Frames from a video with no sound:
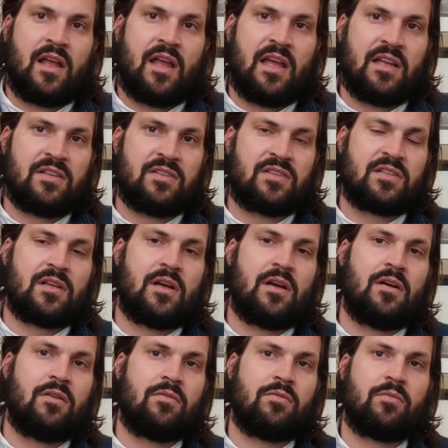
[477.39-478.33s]
And
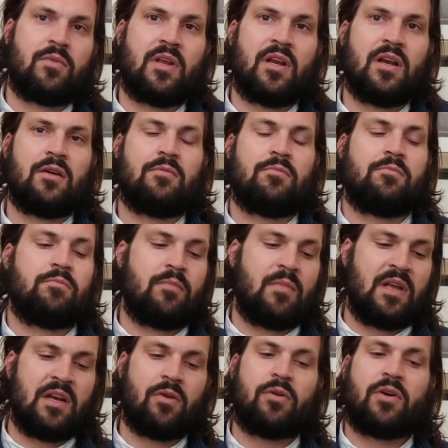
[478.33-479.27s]
so,
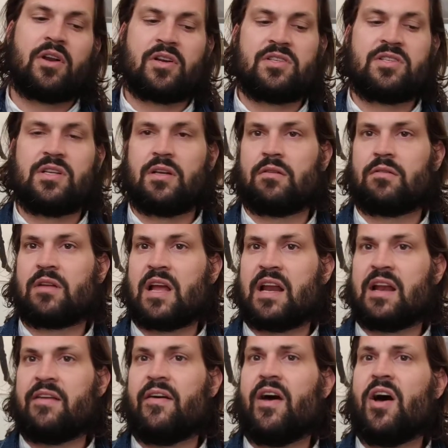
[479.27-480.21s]
in order to
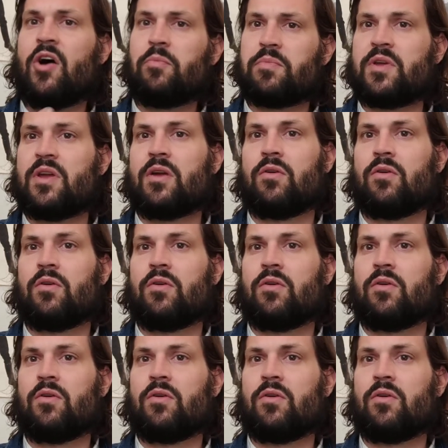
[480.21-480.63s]
kind of help